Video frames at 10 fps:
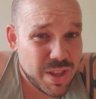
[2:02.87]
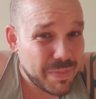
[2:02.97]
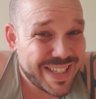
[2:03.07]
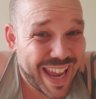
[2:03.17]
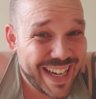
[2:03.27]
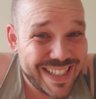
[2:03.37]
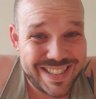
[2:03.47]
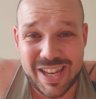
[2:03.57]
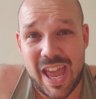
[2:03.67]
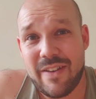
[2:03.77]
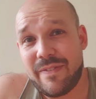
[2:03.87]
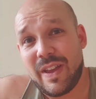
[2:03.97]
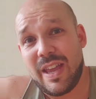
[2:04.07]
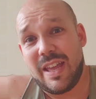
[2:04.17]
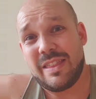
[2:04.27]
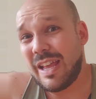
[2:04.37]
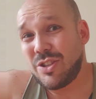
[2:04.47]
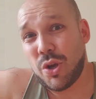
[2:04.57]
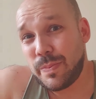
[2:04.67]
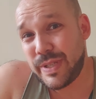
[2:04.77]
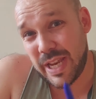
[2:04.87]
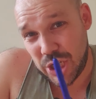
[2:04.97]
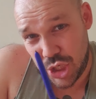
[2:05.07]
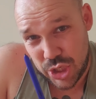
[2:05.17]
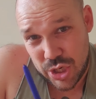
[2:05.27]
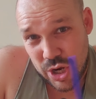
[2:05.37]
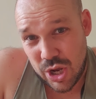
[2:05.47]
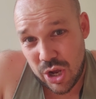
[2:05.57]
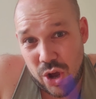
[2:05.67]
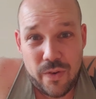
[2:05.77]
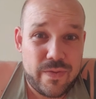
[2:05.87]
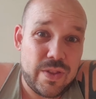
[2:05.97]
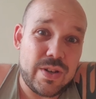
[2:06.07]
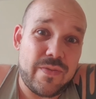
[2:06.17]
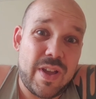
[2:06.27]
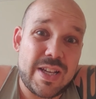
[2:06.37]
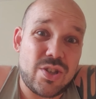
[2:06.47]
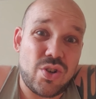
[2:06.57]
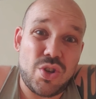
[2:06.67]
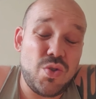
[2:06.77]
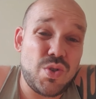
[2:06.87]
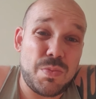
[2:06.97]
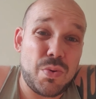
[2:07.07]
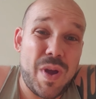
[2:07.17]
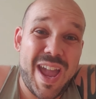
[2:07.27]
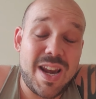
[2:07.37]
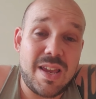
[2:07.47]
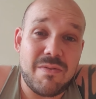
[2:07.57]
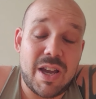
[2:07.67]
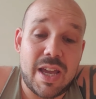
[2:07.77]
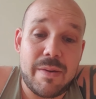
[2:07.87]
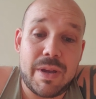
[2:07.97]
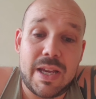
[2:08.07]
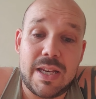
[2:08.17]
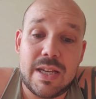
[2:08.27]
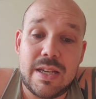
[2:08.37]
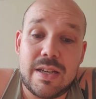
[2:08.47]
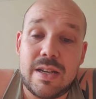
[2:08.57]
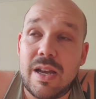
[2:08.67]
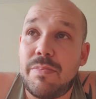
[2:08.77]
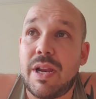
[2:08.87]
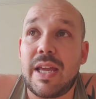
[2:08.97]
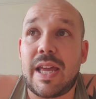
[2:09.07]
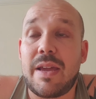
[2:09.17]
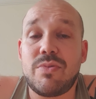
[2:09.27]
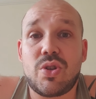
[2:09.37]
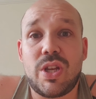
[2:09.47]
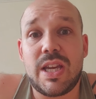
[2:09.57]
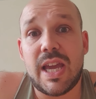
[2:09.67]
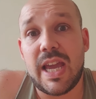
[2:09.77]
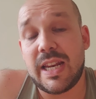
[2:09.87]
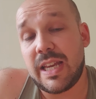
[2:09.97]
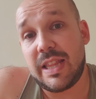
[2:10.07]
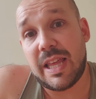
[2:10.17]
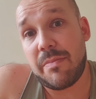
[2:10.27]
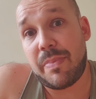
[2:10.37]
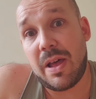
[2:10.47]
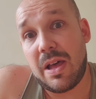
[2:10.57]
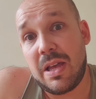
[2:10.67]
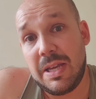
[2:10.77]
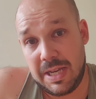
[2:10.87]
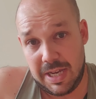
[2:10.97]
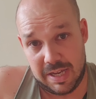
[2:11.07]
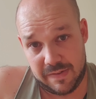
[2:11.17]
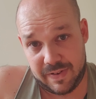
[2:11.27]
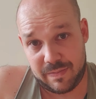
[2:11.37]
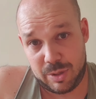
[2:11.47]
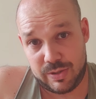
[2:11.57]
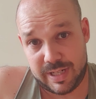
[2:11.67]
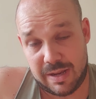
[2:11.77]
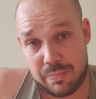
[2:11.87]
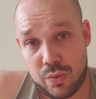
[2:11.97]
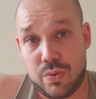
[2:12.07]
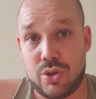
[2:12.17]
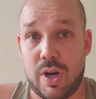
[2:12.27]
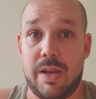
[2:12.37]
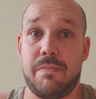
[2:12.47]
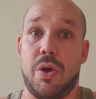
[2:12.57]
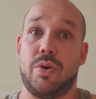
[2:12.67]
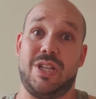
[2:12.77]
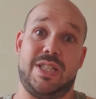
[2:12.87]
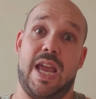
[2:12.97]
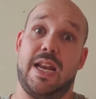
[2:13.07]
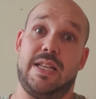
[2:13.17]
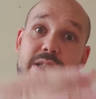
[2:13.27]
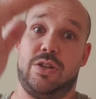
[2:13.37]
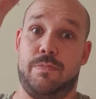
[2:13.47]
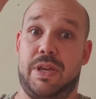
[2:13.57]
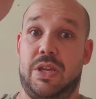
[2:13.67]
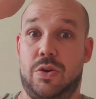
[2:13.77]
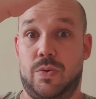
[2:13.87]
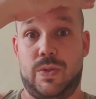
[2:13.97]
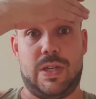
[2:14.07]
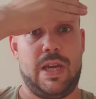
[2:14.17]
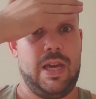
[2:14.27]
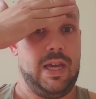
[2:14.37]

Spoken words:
of them are tailored to have that top section of the device not usable anyway. I mean, I play games on it, and in that bar, if I'm using it in portrait mode, it tends to be used